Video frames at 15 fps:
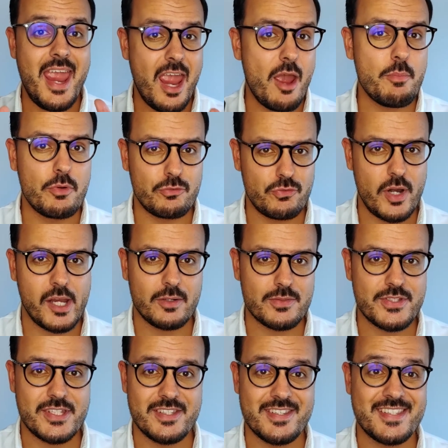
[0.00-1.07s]
amber
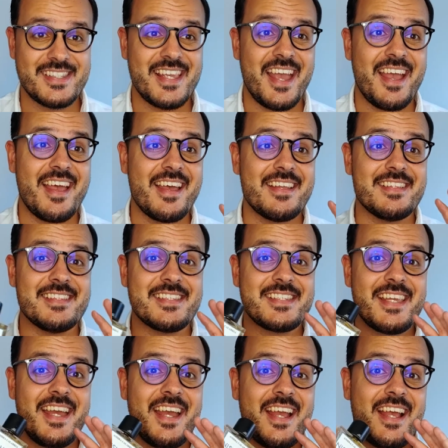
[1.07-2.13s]
fragrances, and